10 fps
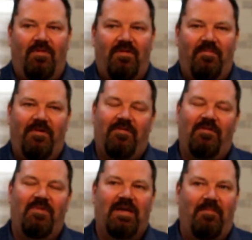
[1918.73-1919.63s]
We're
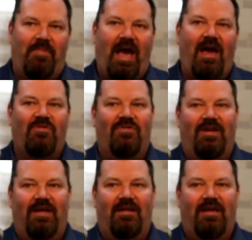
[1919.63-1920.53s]
supposed to be
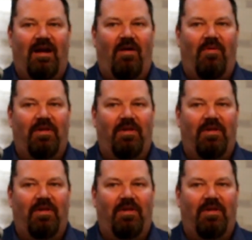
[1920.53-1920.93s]
compassionate in our